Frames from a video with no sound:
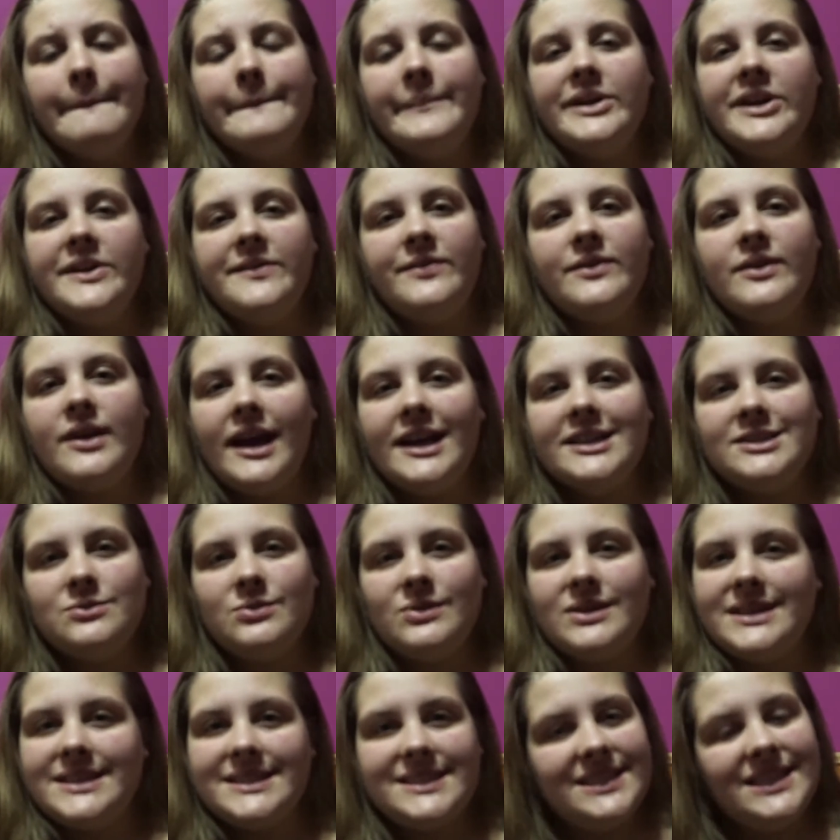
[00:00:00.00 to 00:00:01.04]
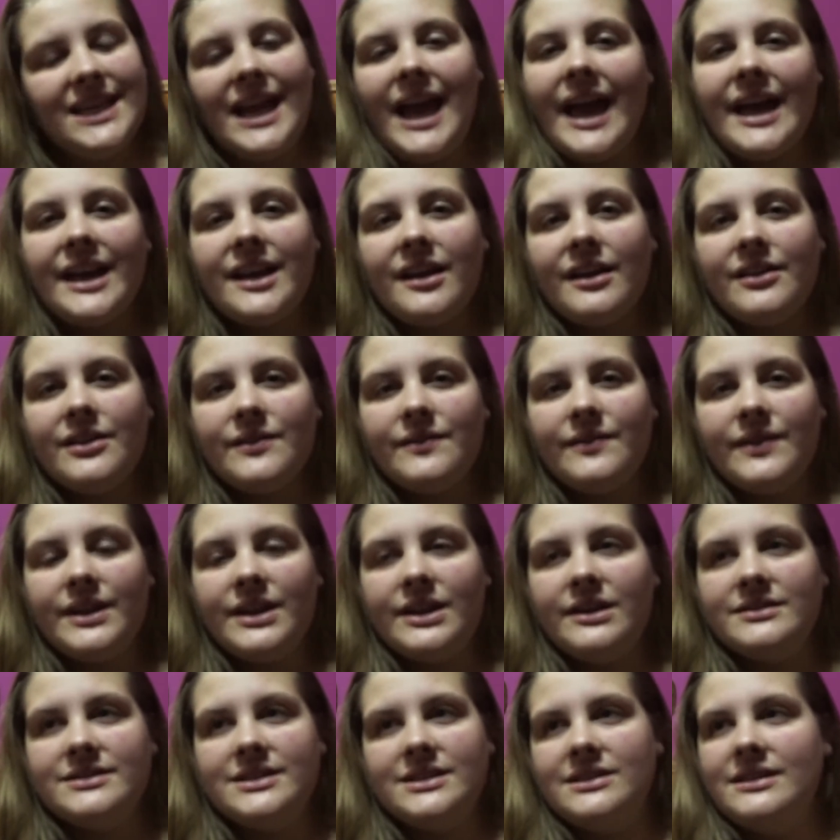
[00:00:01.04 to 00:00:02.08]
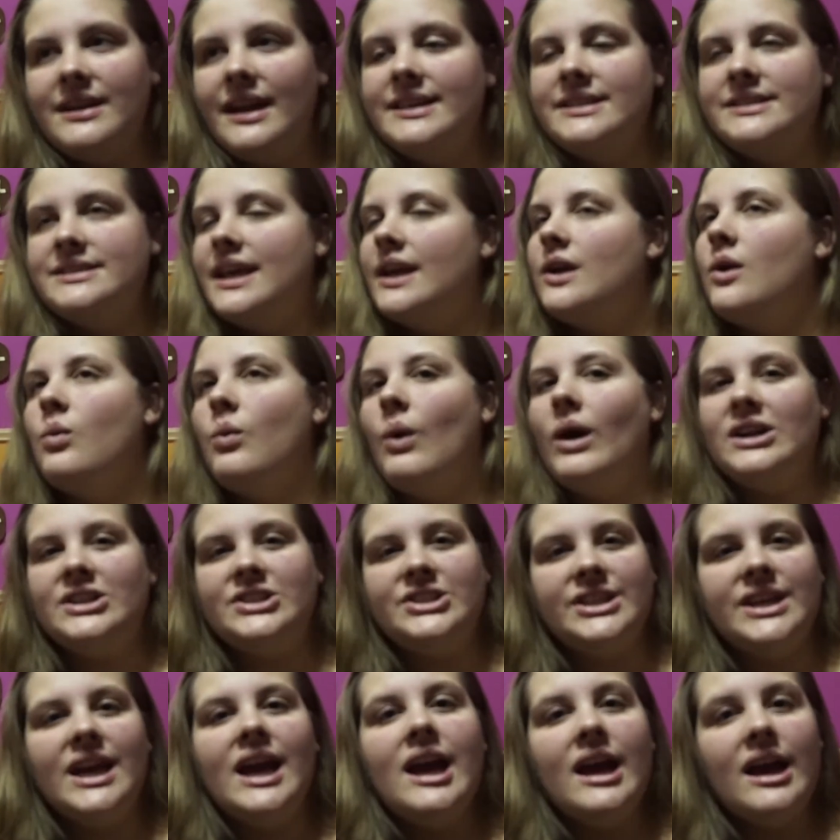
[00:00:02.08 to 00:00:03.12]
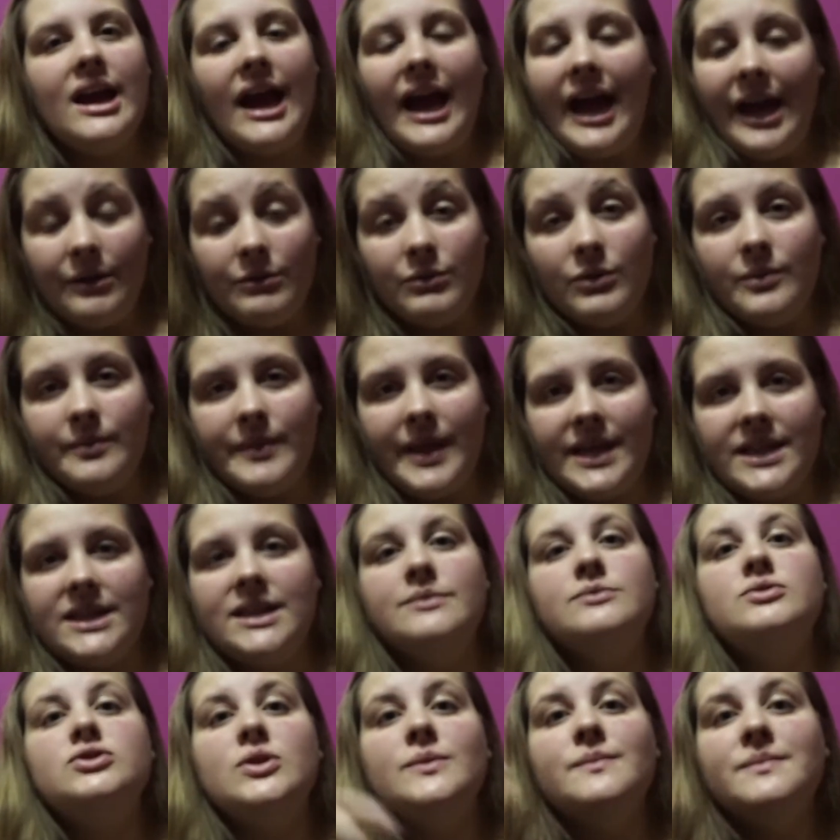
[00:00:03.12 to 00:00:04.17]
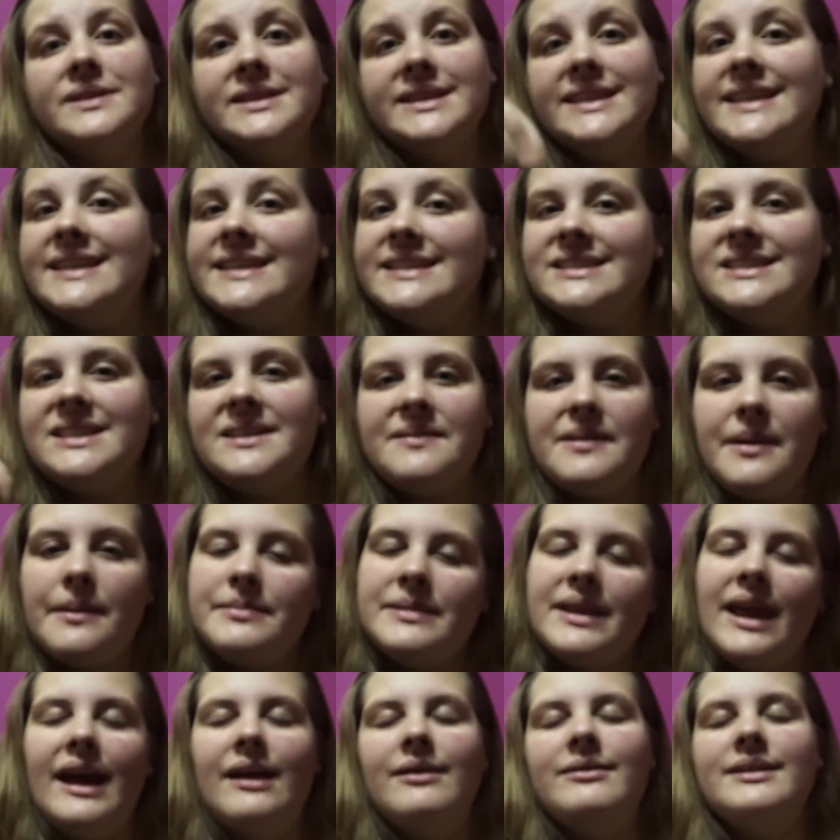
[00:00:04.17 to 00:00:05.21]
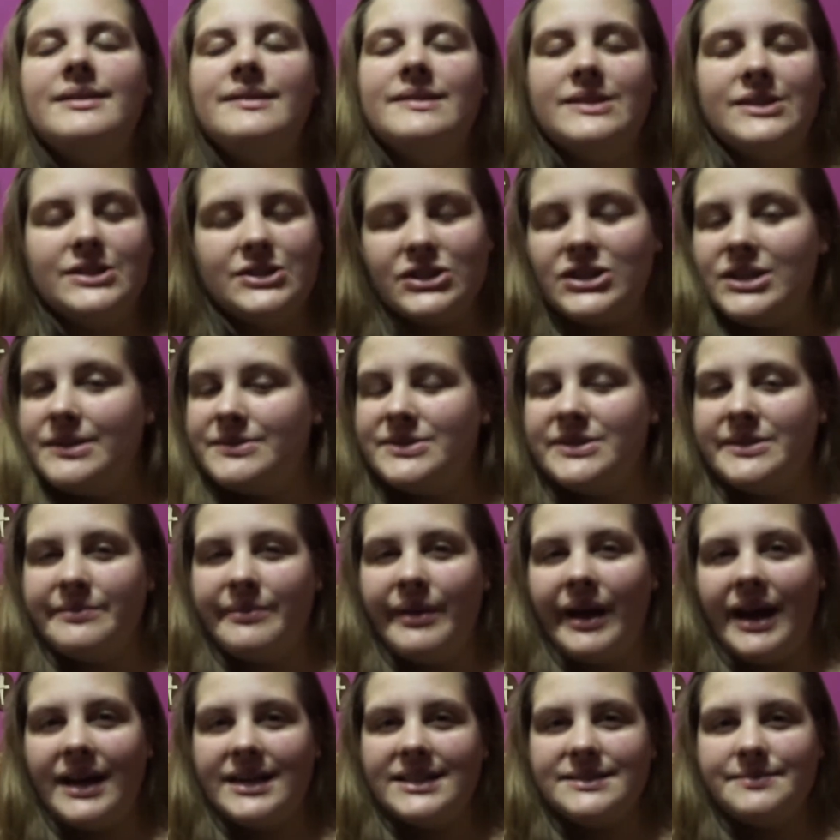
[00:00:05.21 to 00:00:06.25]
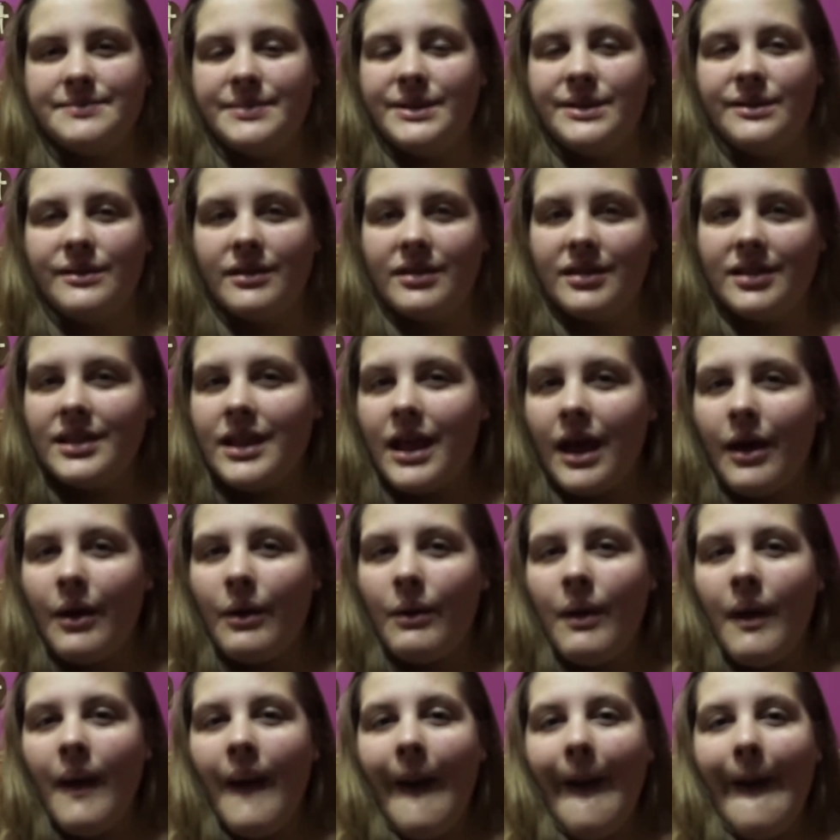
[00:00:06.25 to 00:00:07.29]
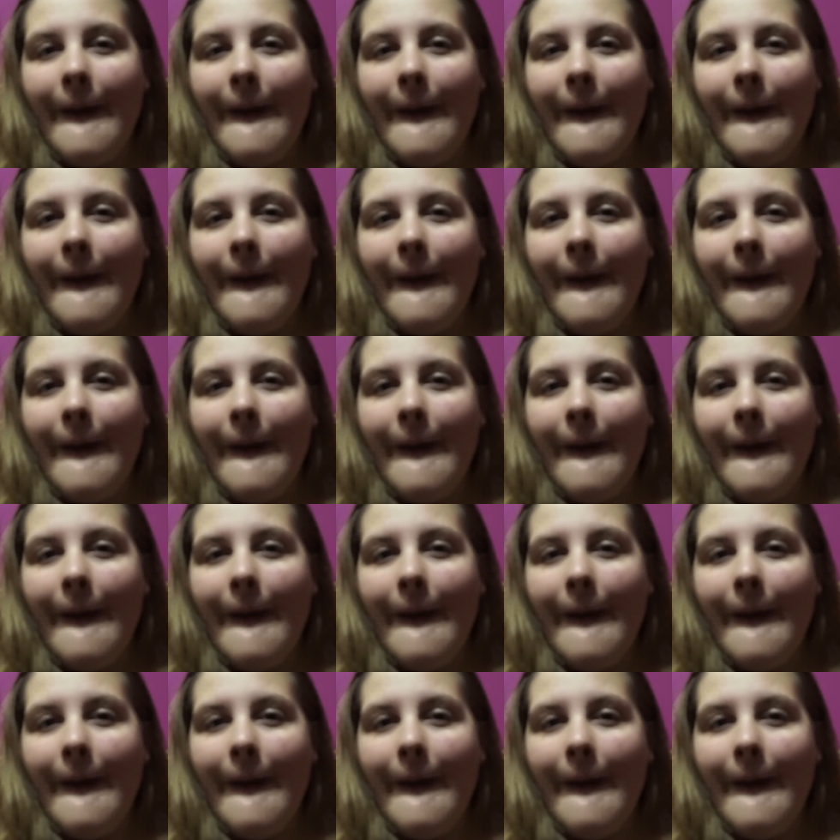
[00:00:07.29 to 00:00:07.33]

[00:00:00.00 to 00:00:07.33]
But if you guys want to see any other videos that you guys like watching, I will make them. So please leave them down in the description box below.